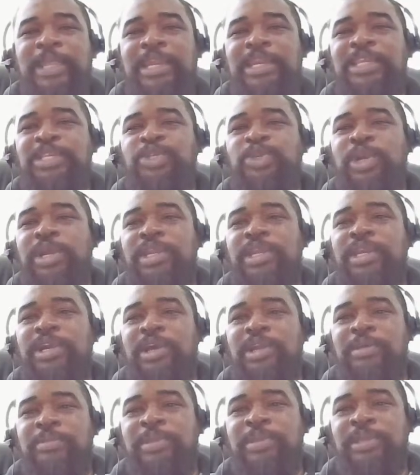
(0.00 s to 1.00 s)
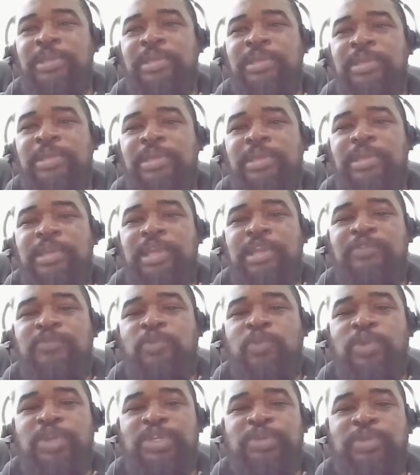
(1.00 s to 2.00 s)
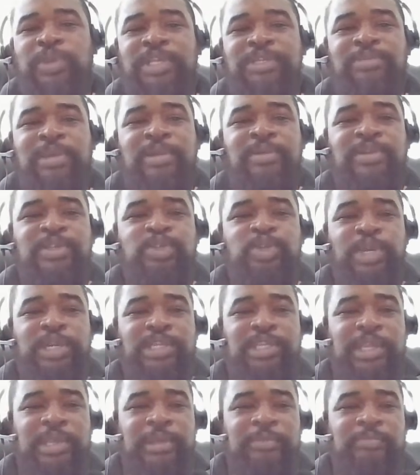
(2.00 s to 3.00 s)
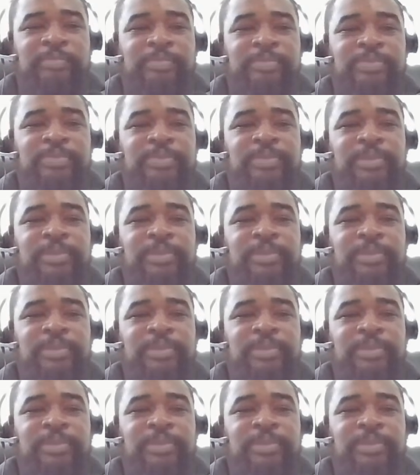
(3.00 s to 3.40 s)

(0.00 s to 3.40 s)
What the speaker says: That destroy the economy in foolish ways by restricting